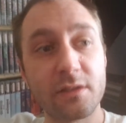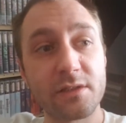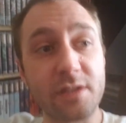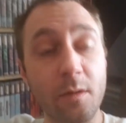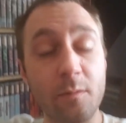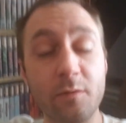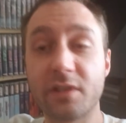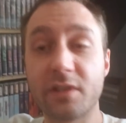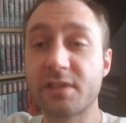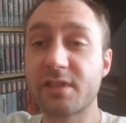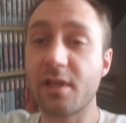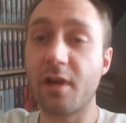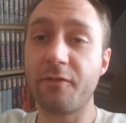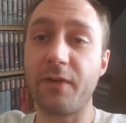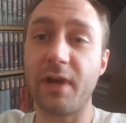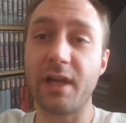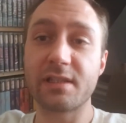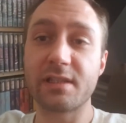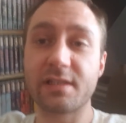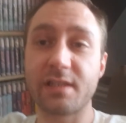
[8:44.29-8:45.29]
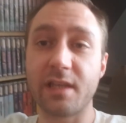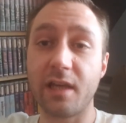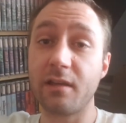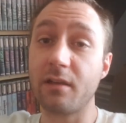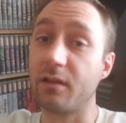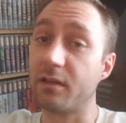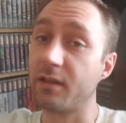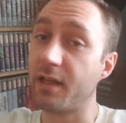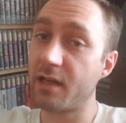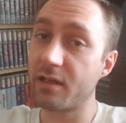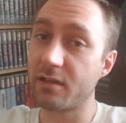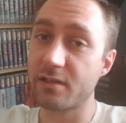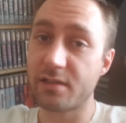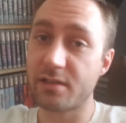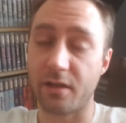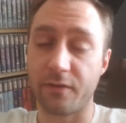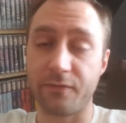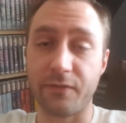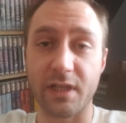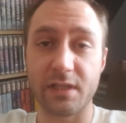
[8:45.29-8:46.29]
Some of the stuff I say, a lot of
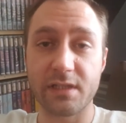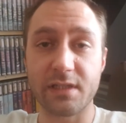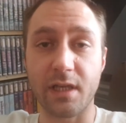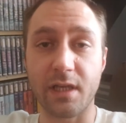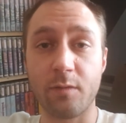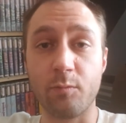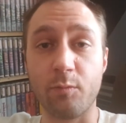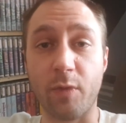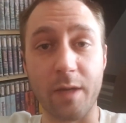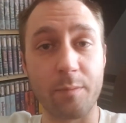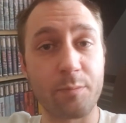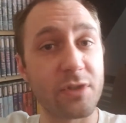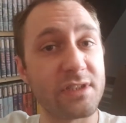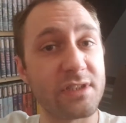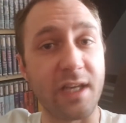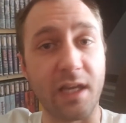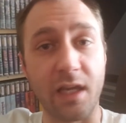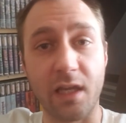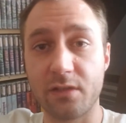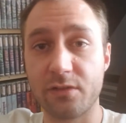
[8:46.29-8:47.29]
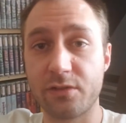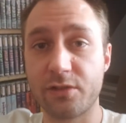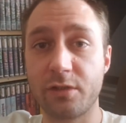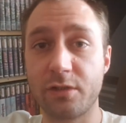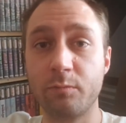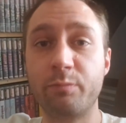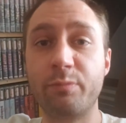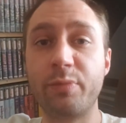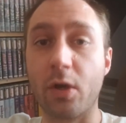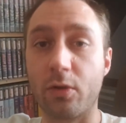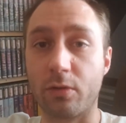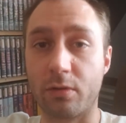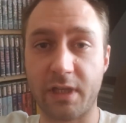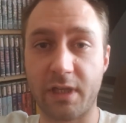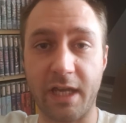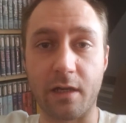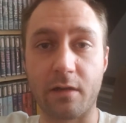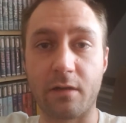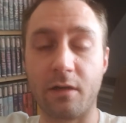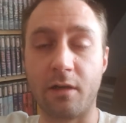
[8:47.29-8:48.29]
the stuff I say, might pertain to
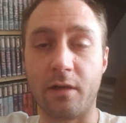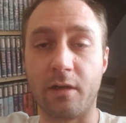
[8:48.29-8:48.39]
both